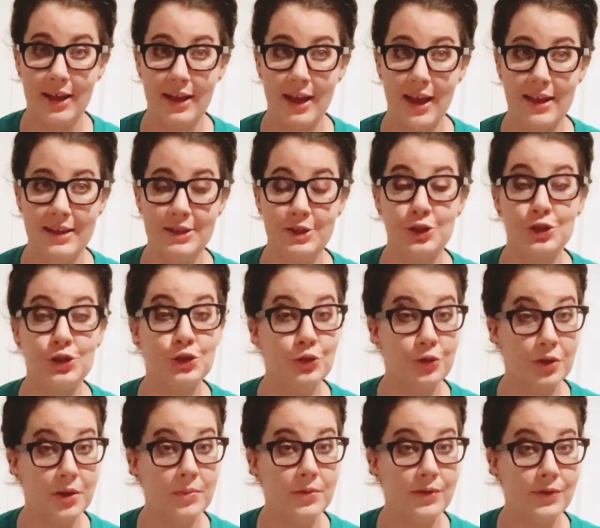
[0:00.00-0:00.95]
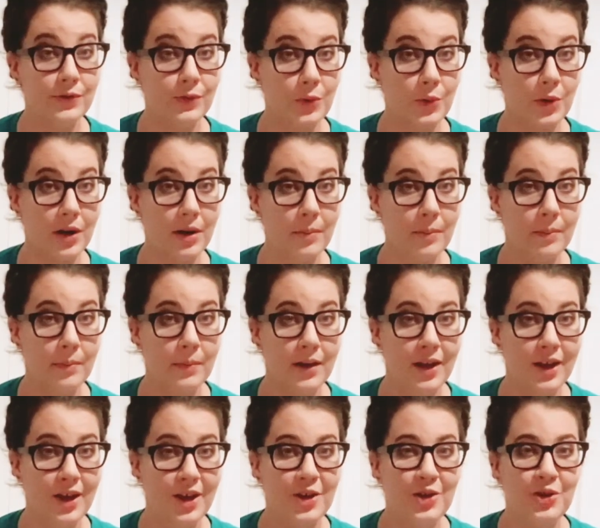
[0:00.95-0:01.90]
in script form,
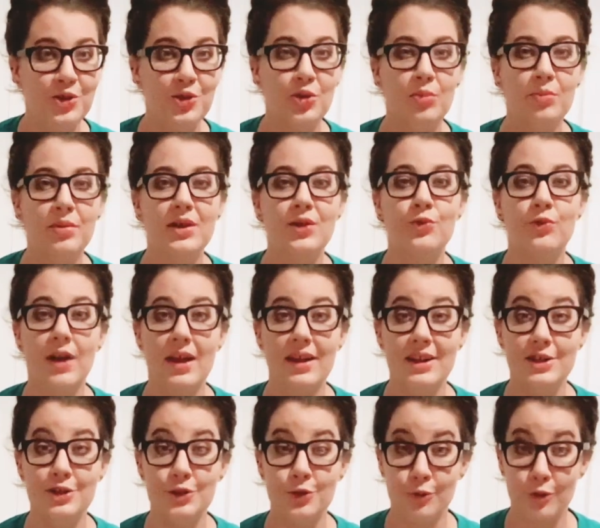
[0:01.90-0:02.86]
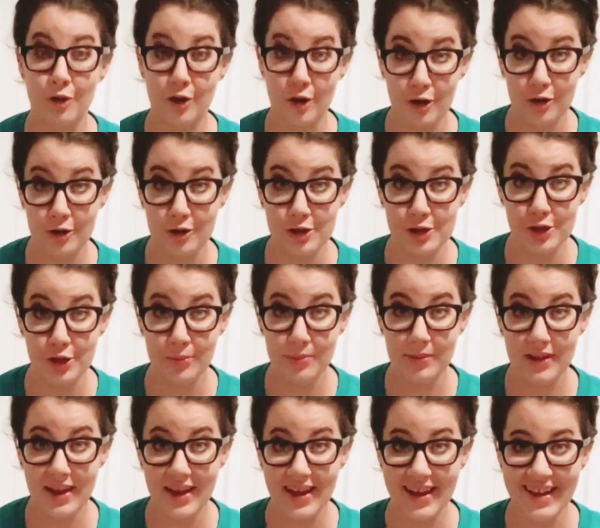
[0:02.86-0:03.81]
you'll be ready to rehearse your
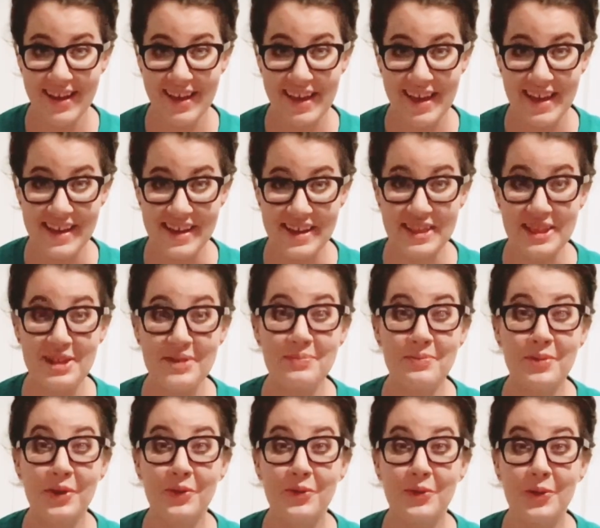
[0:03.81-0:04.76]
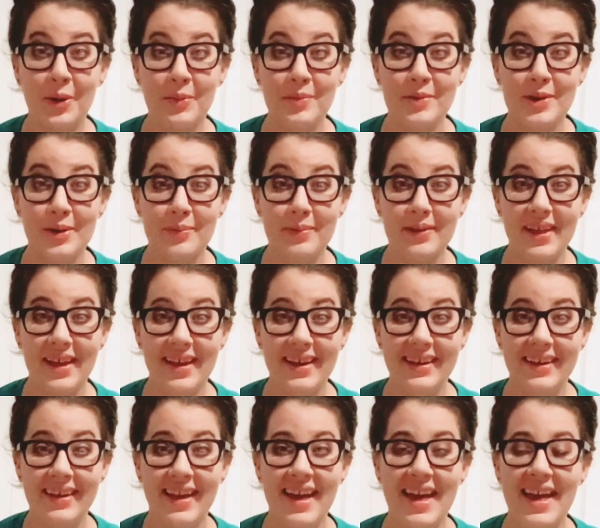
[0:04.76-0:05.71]
play and then perform your
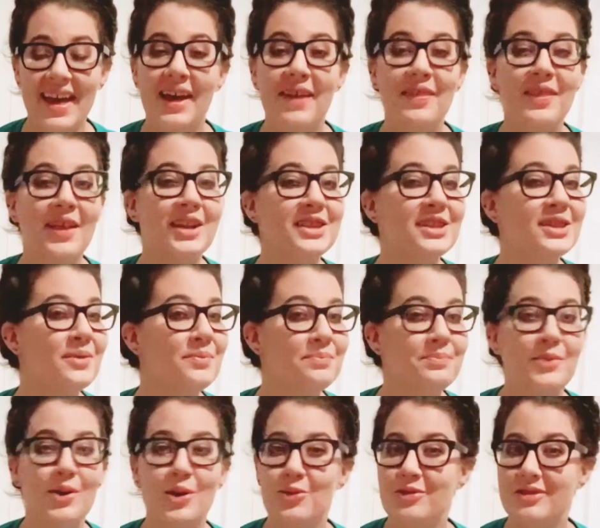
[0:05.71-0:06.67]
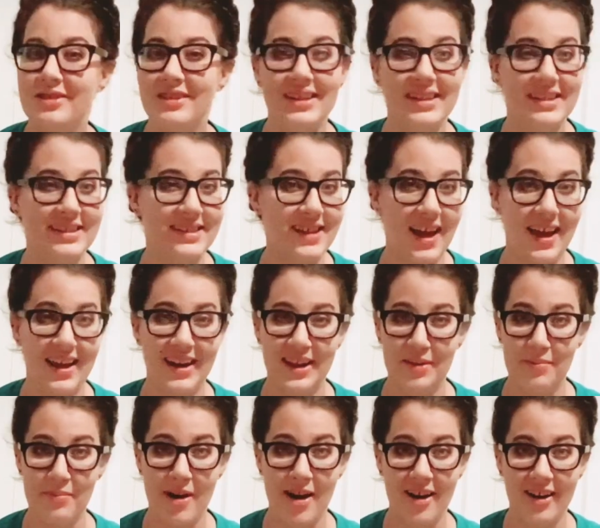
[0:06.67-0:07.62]
play. And that's the most
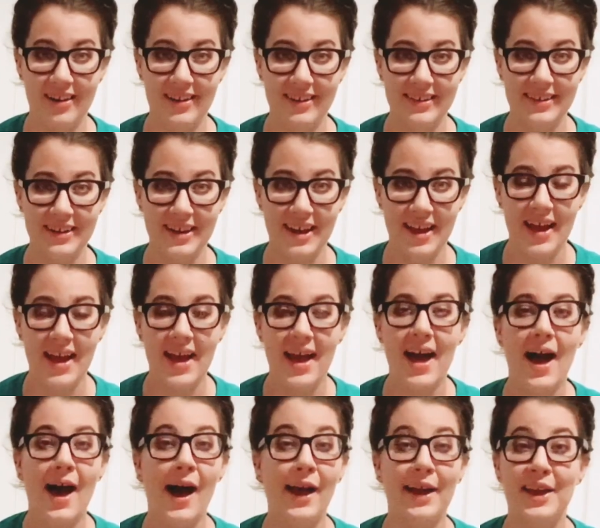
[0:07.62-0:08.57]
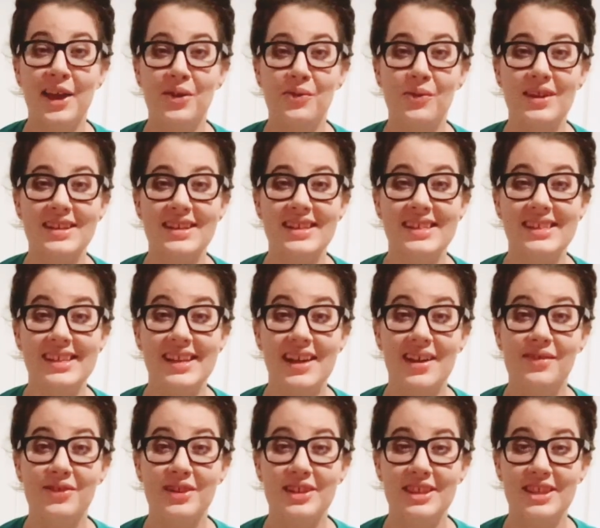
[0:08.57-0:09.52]
exciting part. I can't wait to see
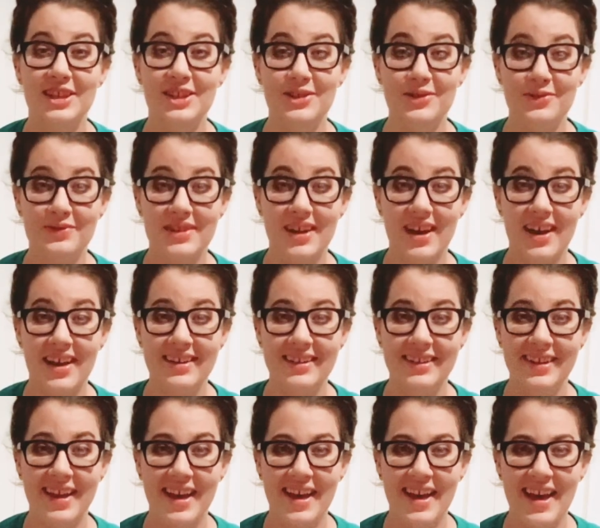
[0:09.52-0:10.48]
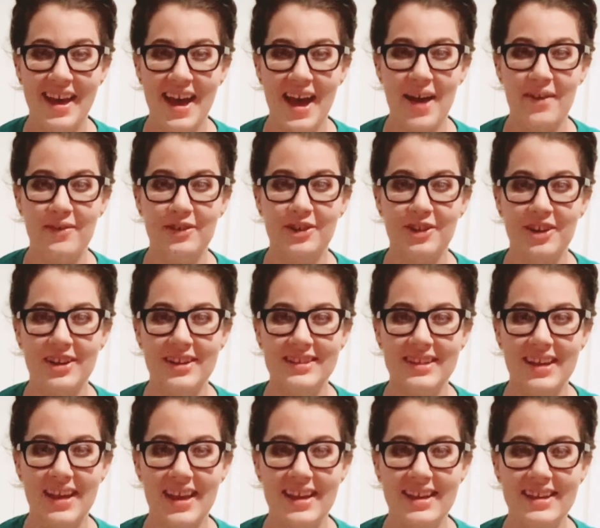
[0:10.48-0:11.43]
everything you've done. Have a great
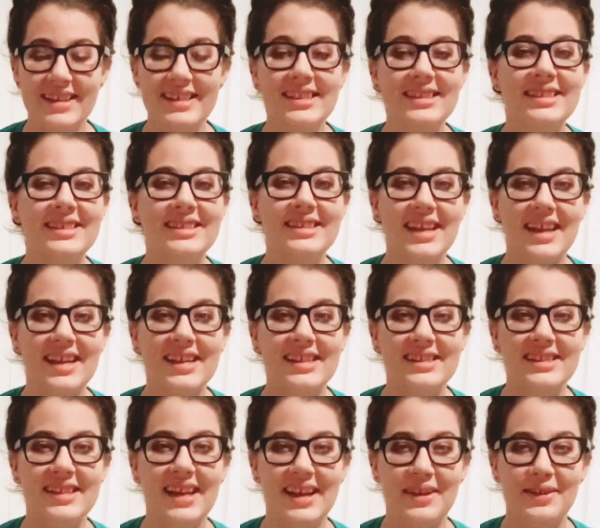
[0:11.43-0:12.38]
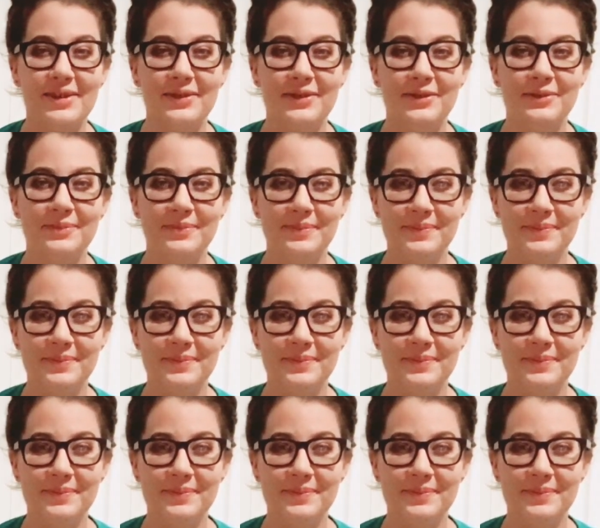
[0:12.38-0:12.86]
day. Stay safe.